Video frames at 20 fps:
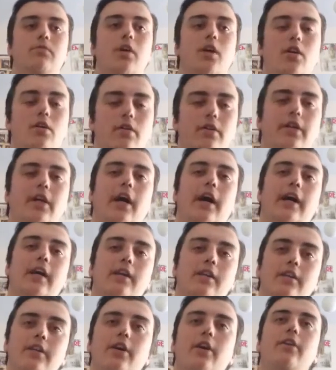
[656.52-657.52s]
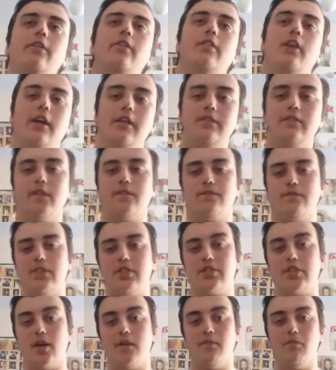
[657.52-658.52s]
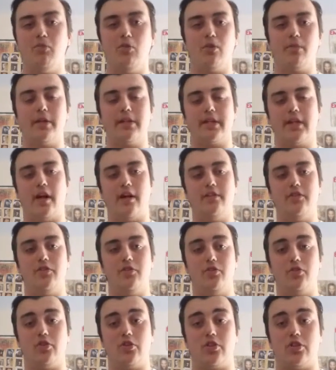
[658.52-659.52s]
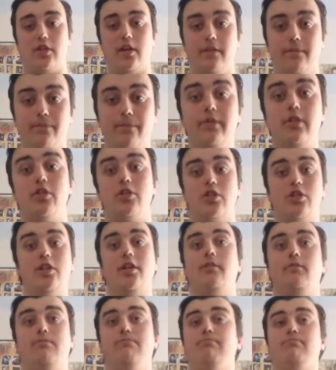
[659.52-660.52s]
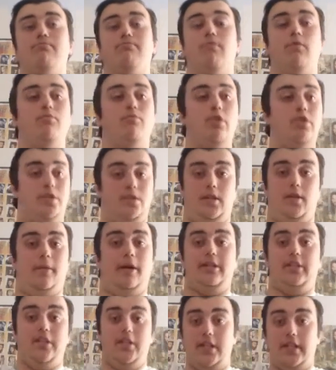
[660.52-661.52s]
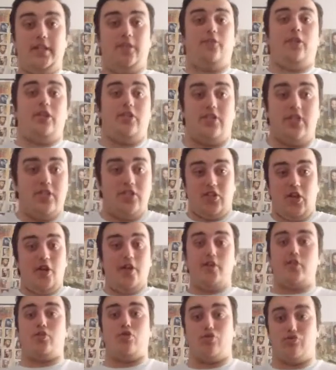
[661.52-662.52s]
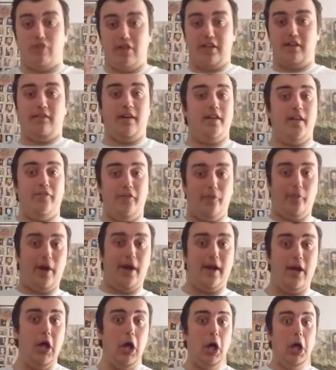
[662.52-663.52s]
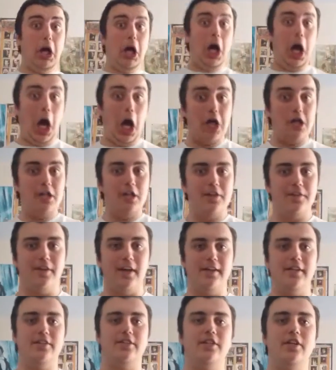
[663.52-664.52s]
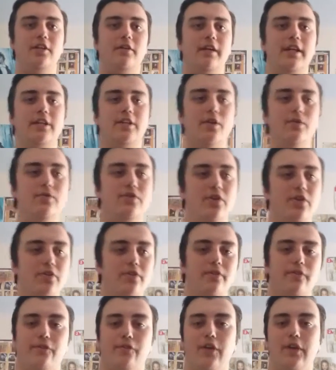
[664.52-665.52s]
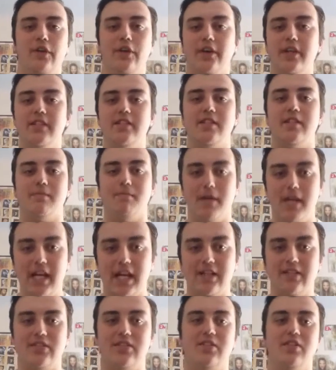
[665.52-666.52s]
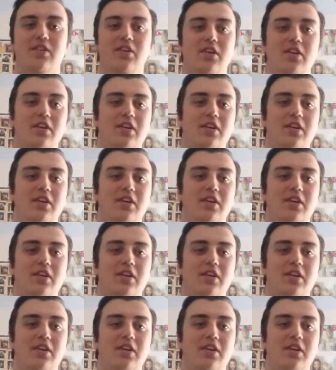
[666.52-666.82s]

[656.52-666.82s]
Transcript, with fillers: oh, okay, you know, like to discover more about the characters. You're just like, you're just like, what, what am I to think of this? dinosaurs running around everywhere. Ah, and it, you know, it goes on for 90 minutes.